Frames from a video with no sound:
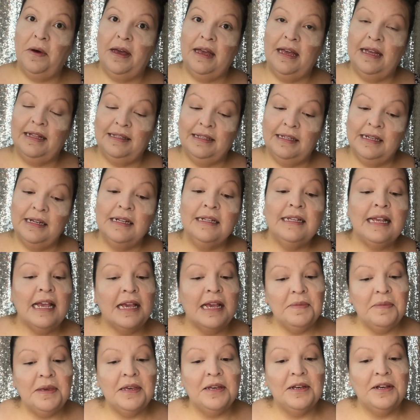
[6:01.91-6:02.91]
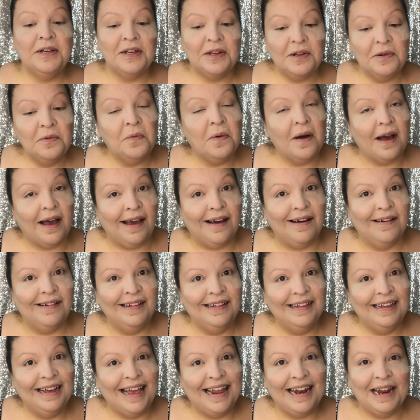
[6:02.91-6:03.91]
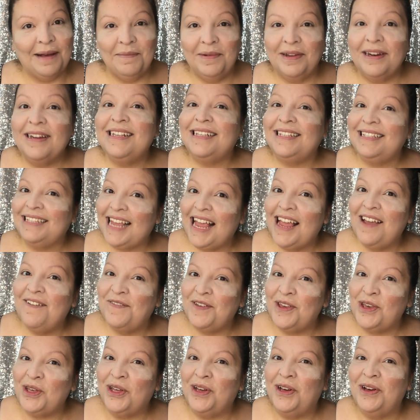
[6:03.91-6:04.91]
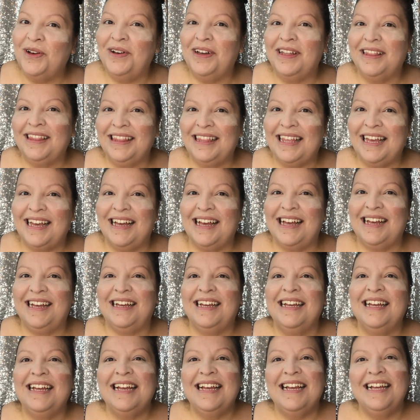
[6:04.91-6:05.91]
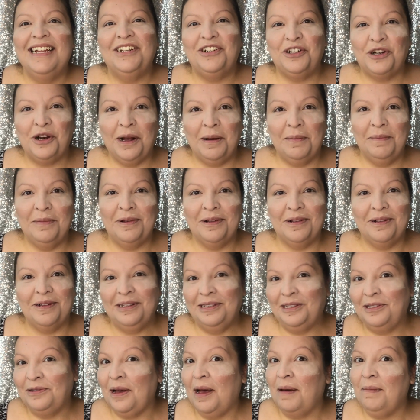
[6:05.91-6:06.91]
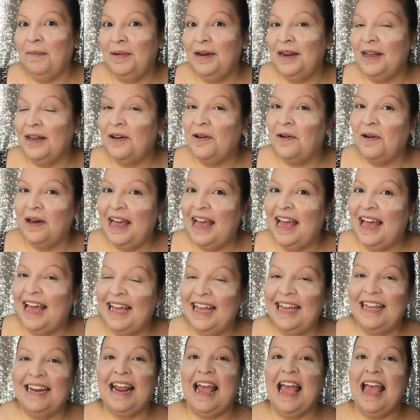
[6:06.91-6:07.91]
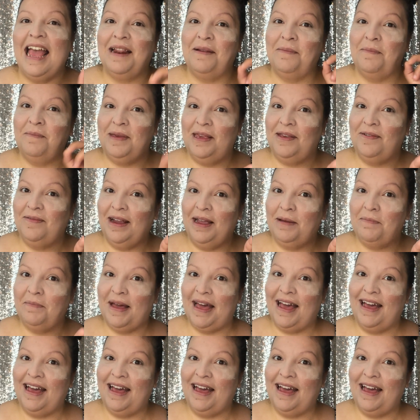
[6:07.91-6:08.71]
It's gonna me a good while, and I'm gonna save you the trouble. So I'm gonna go ahead and be right